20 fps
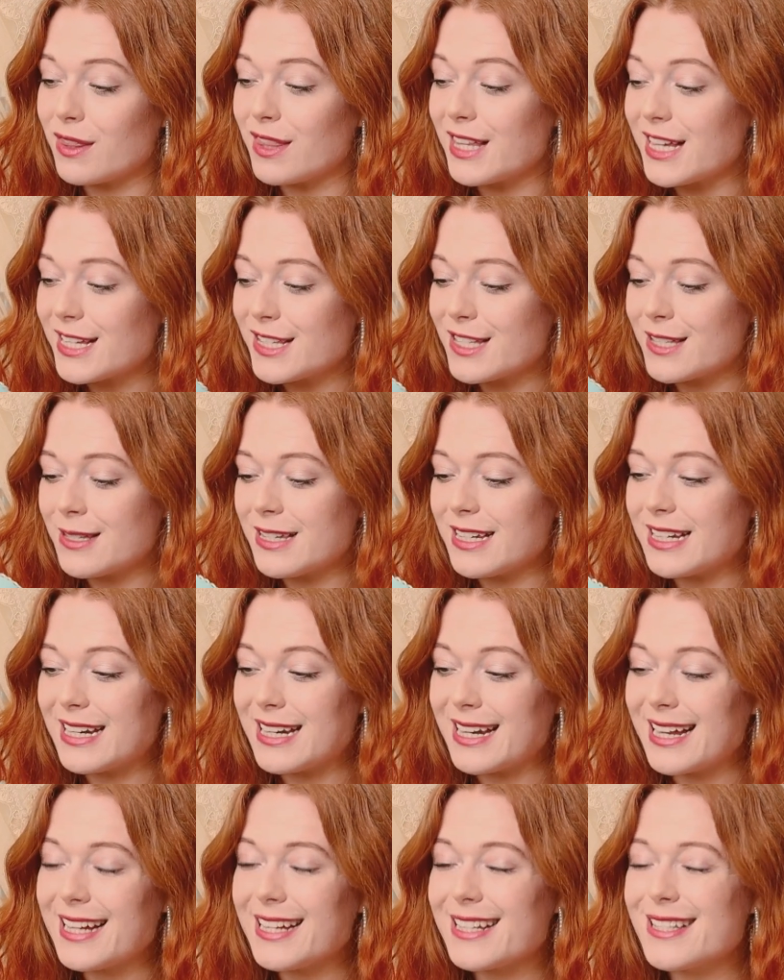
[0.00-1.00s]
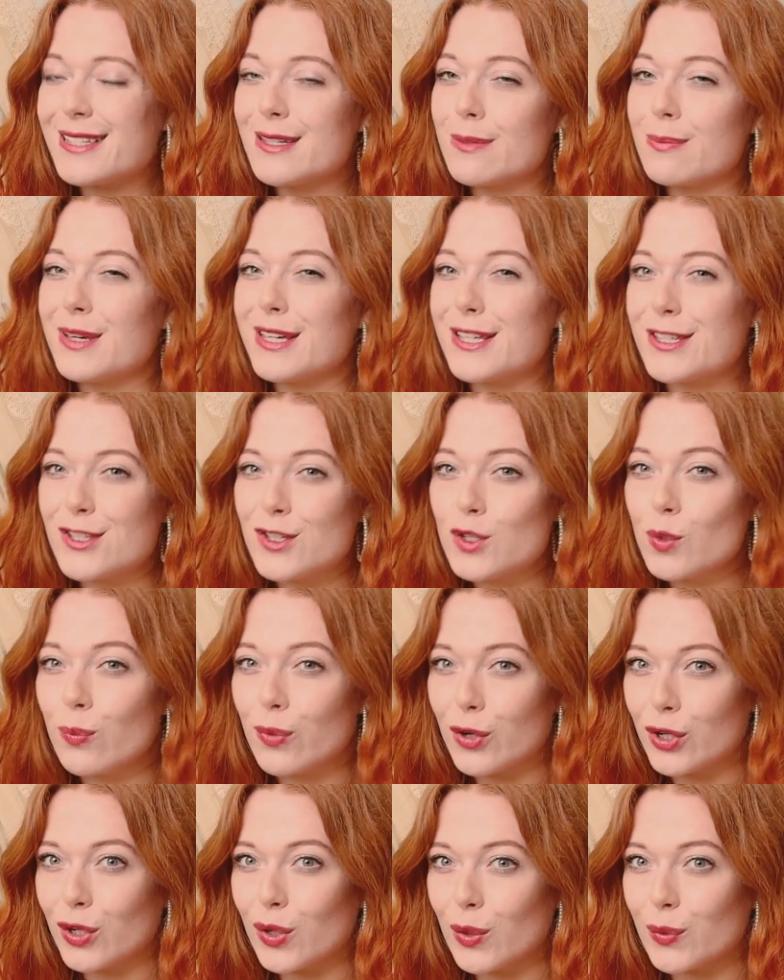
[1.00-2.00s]
These need to be
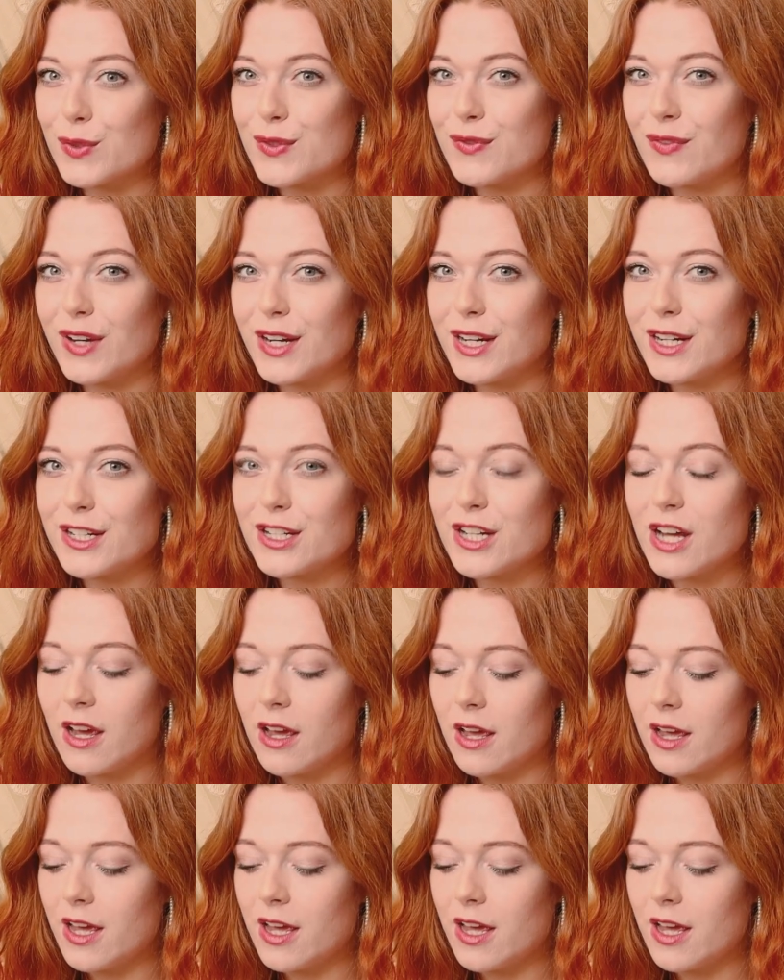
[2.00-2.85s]
super close fitted